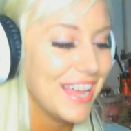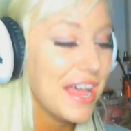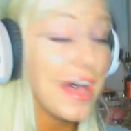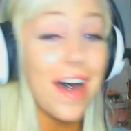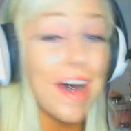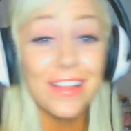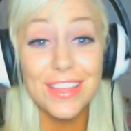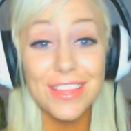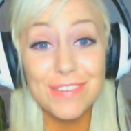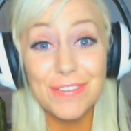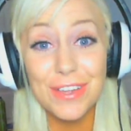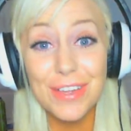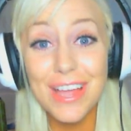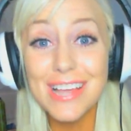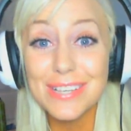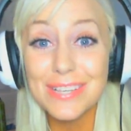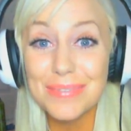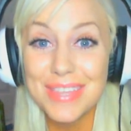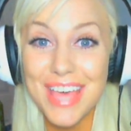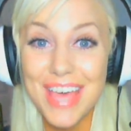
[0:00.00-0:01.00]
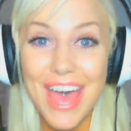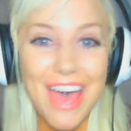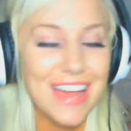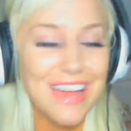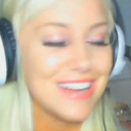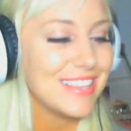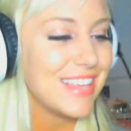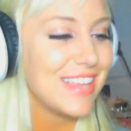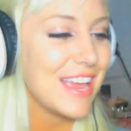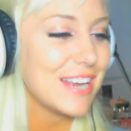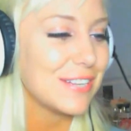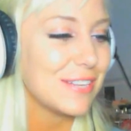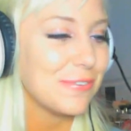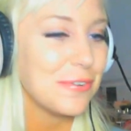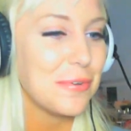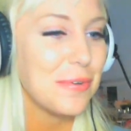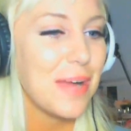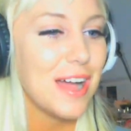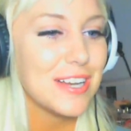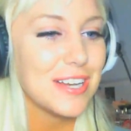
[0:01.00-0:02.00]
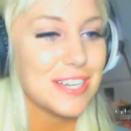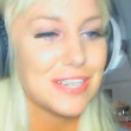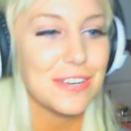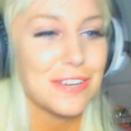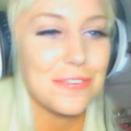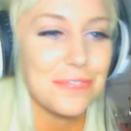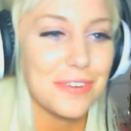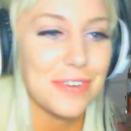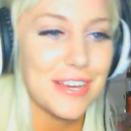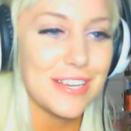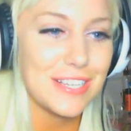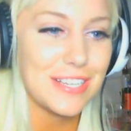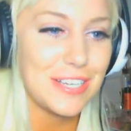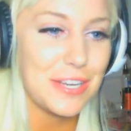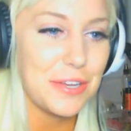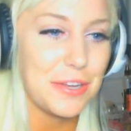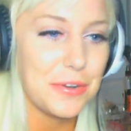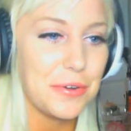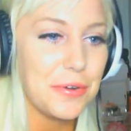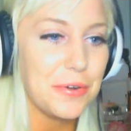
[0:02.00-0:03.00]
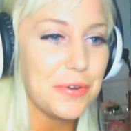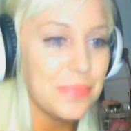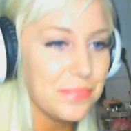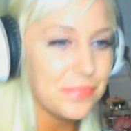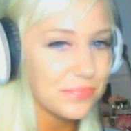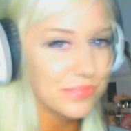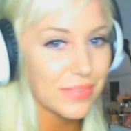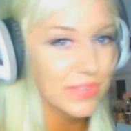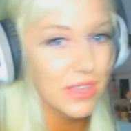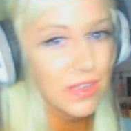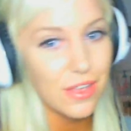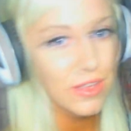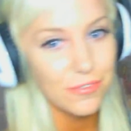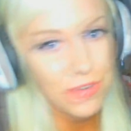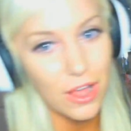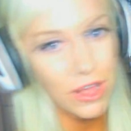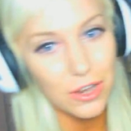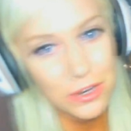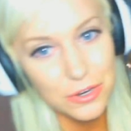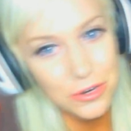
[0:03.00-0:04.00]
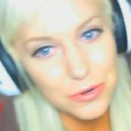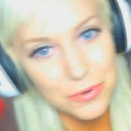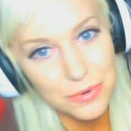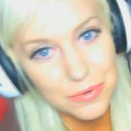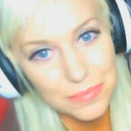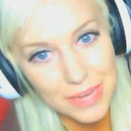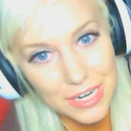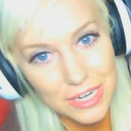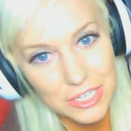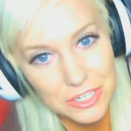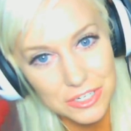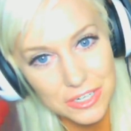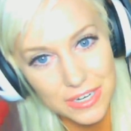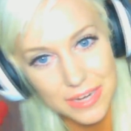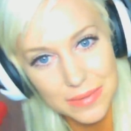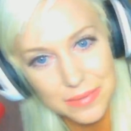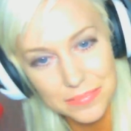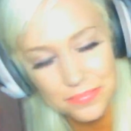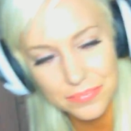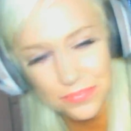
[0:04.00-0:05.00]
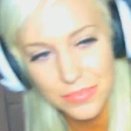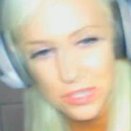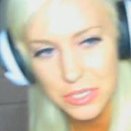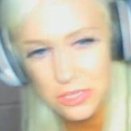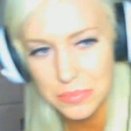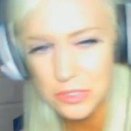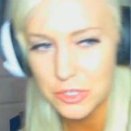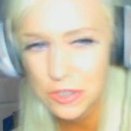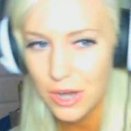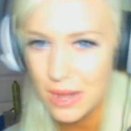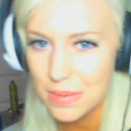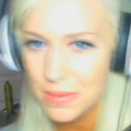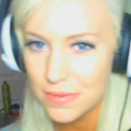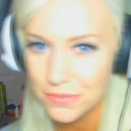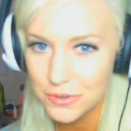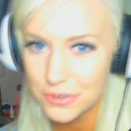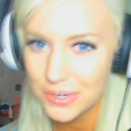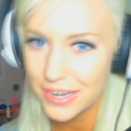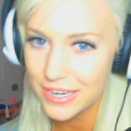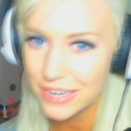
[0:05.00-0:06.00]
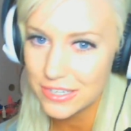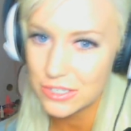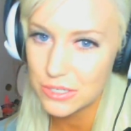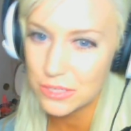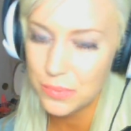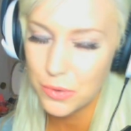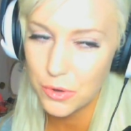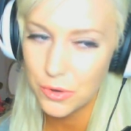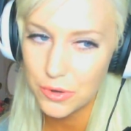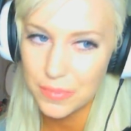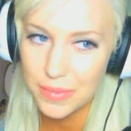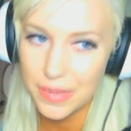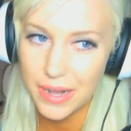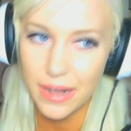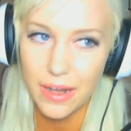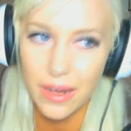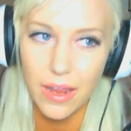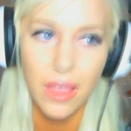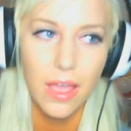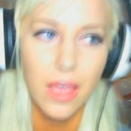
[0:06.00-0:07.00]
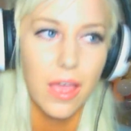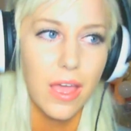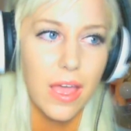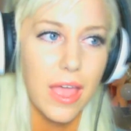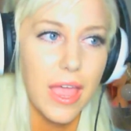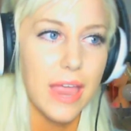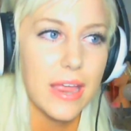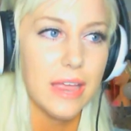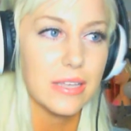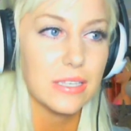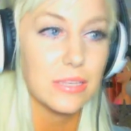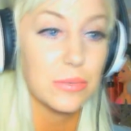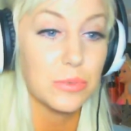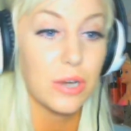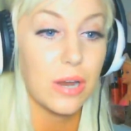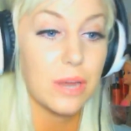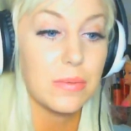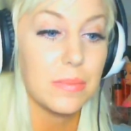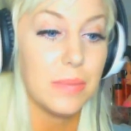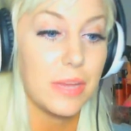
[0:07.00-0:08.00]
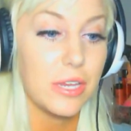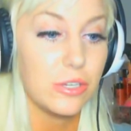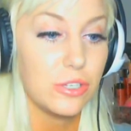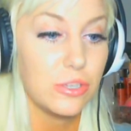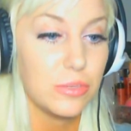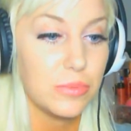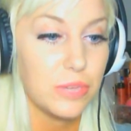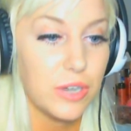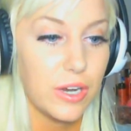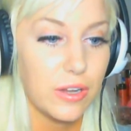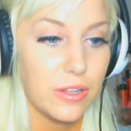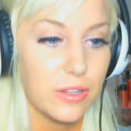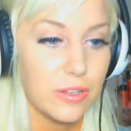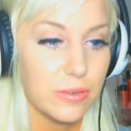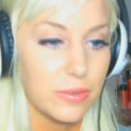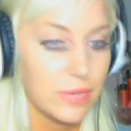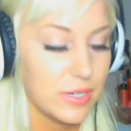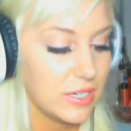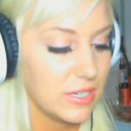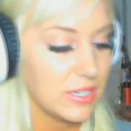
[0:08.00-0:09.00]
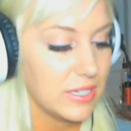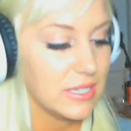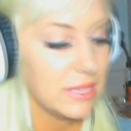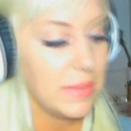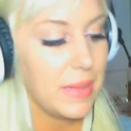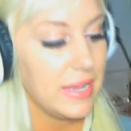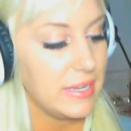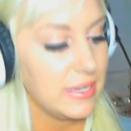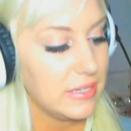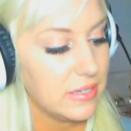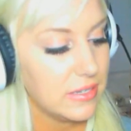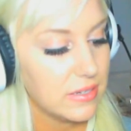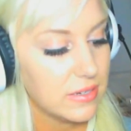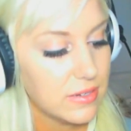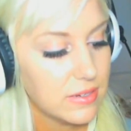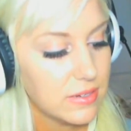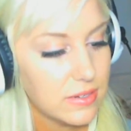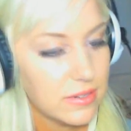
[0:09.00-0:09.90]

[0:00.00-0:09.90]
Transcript: I'll leave you guys with that. Thanks for watching. Don't forget to follow my stream, subscribe if you'd like to support me, and subscribe to my YouTube channel, which is the best.